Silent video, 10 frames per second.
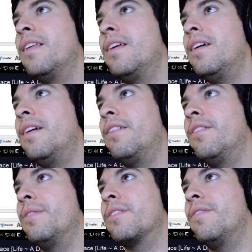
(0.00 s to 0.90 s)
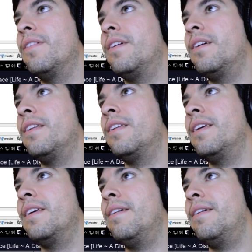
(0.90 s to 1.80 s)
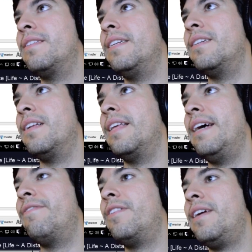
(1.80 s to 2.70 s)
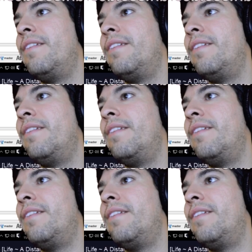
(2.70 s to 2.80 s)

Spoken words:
I don't know what's going on. Yep, unstage all of that for now.